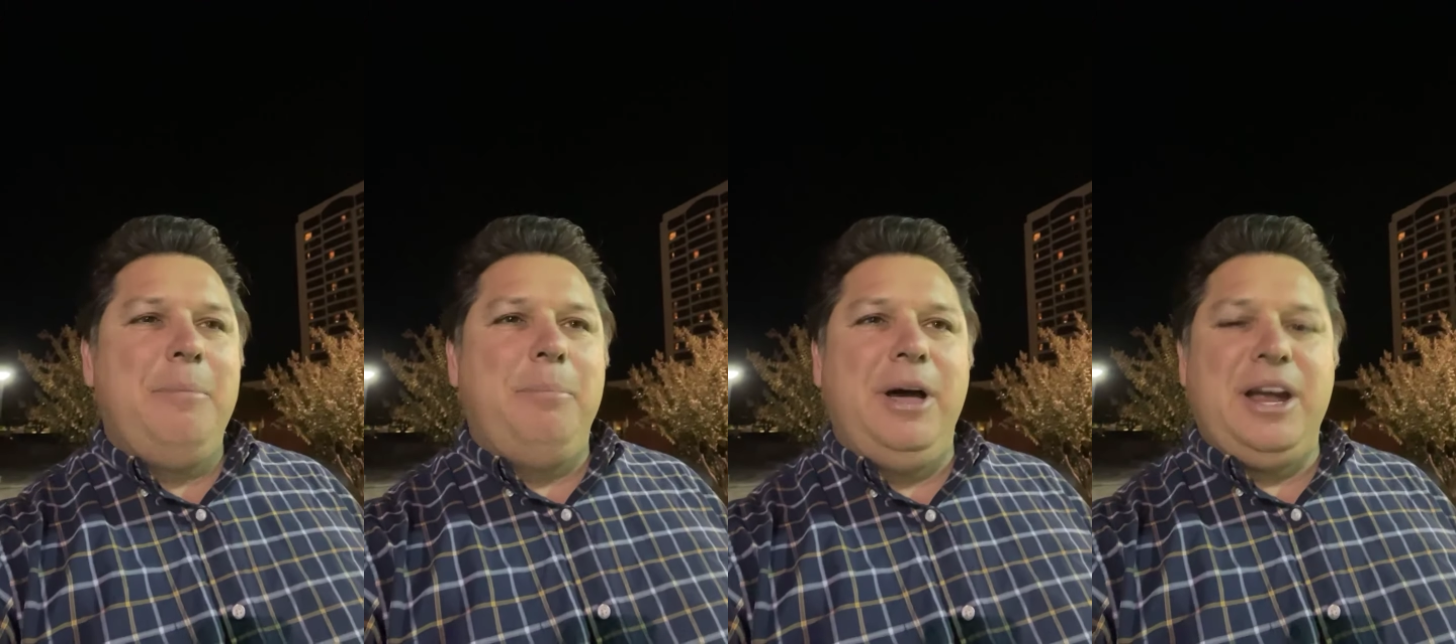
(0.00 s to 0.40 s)

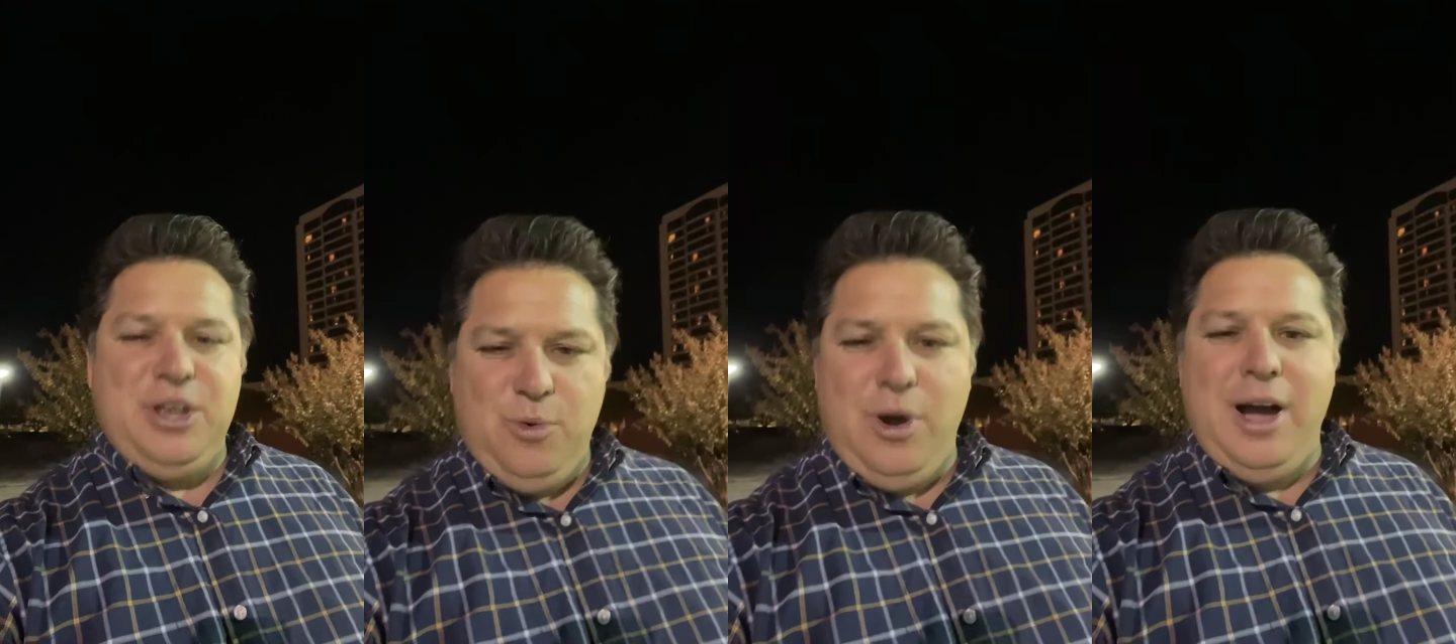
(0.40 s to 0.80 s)
But
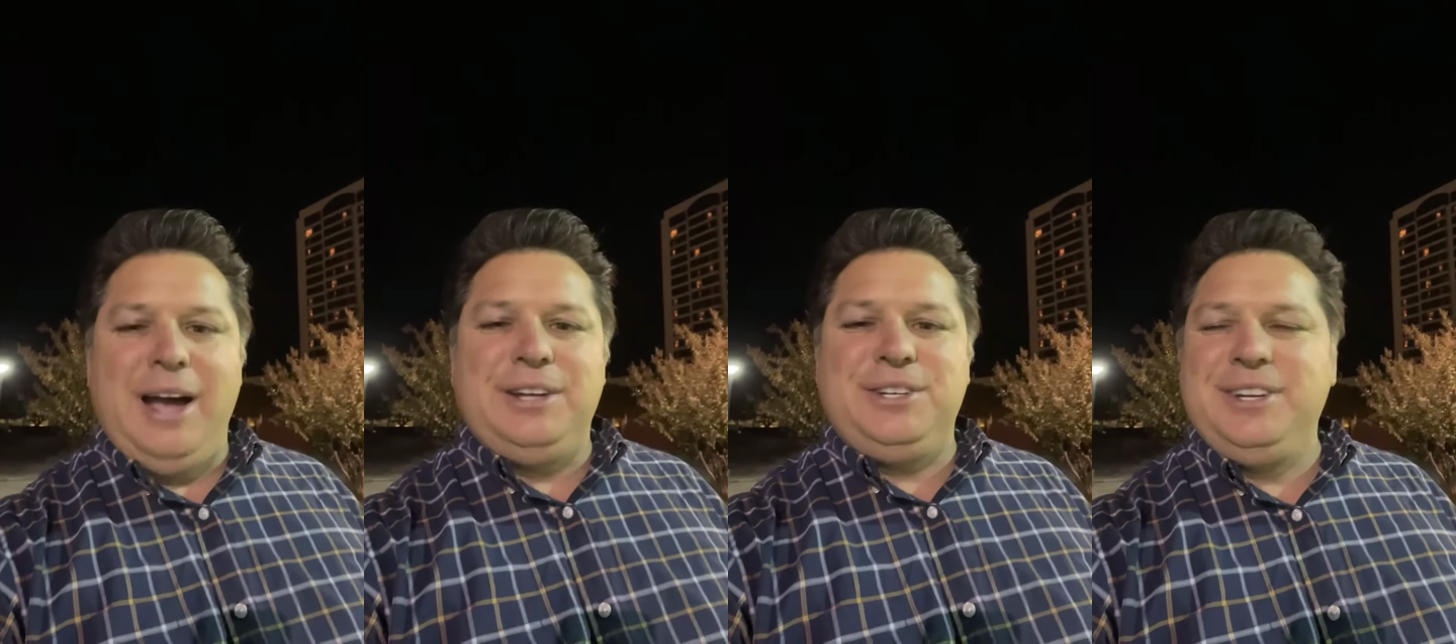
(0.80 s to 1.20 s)
you
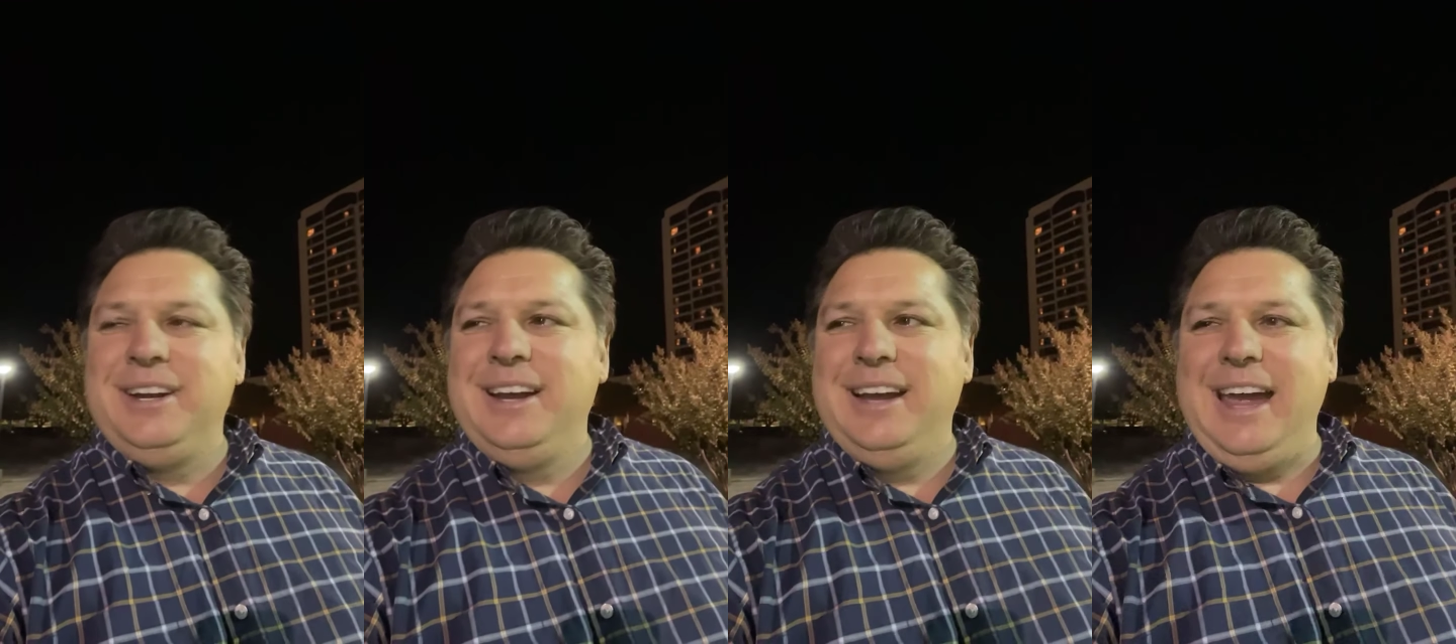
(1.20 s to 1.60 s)
watch.
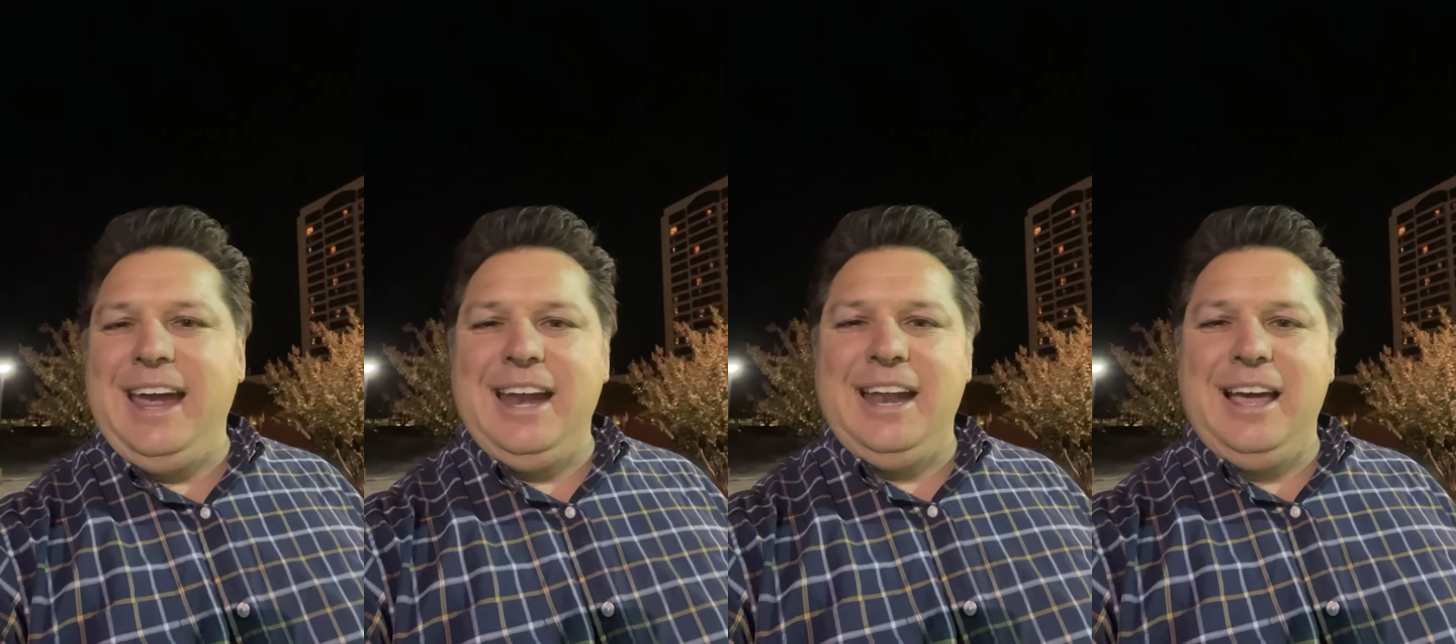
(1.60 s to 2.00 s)

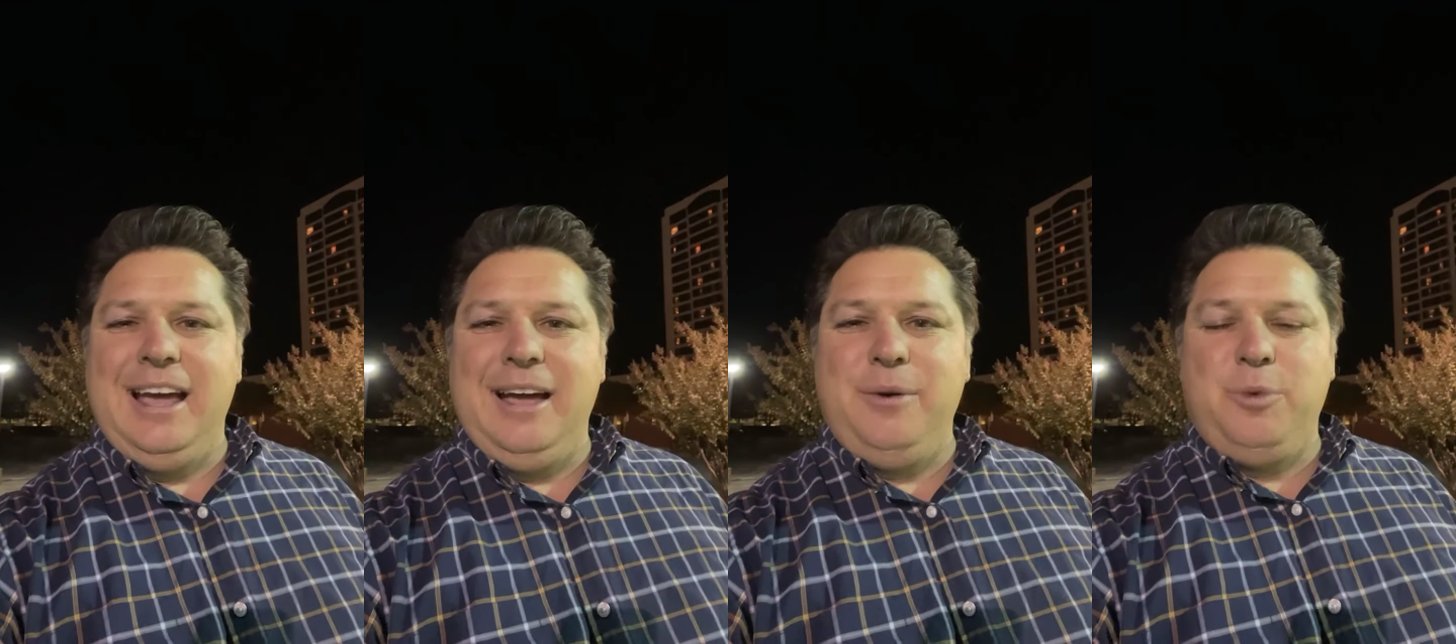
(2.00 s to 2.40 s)
And
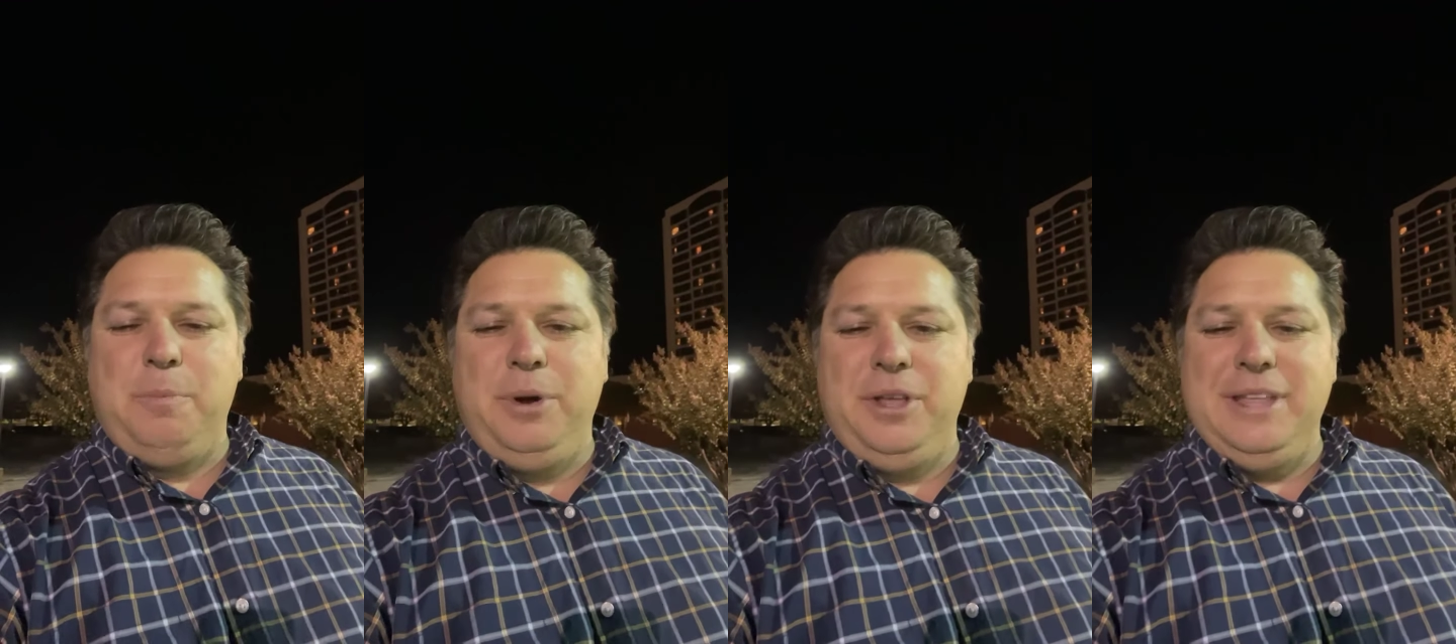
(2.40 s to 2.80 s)

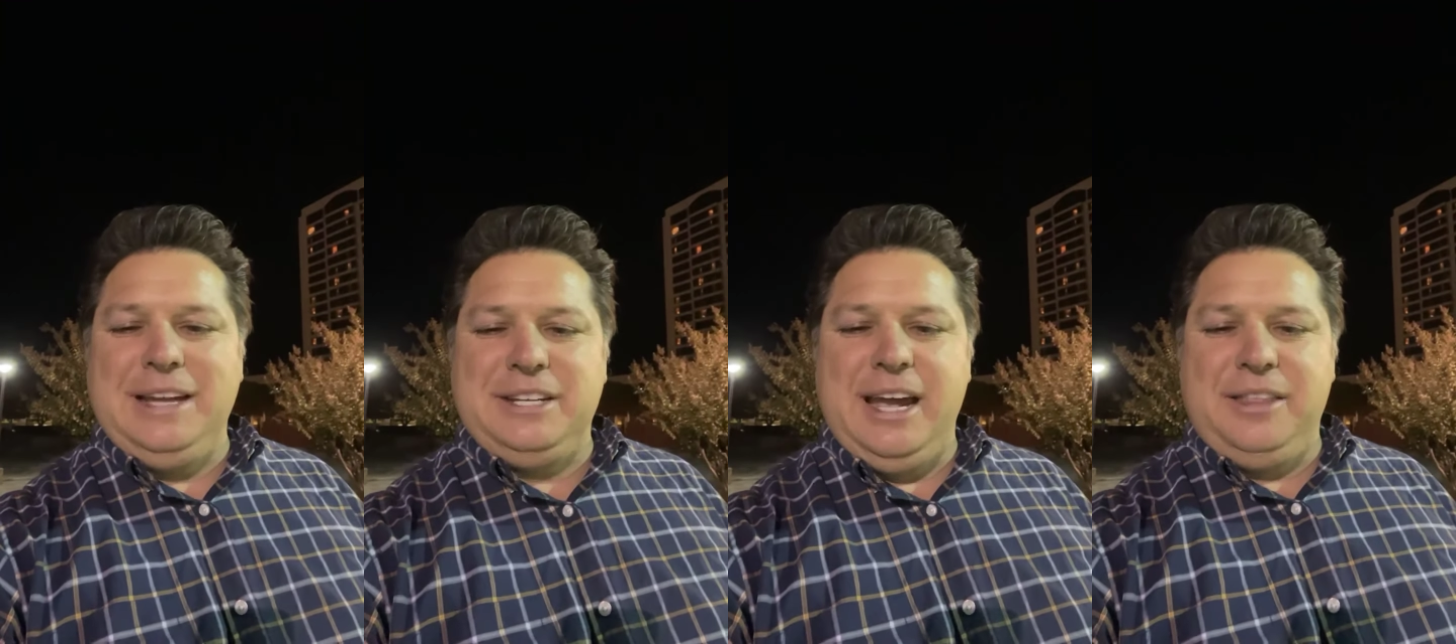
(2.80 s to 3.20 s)
we're putting
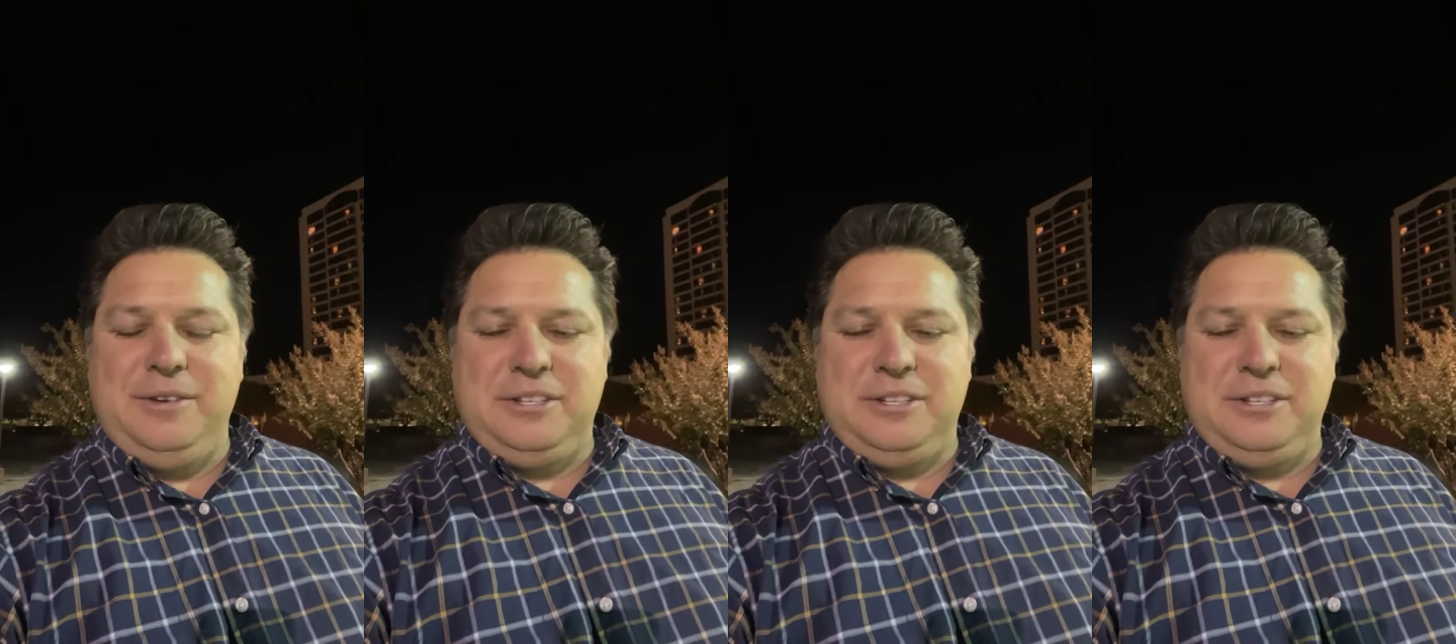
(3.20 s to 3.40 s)
that together.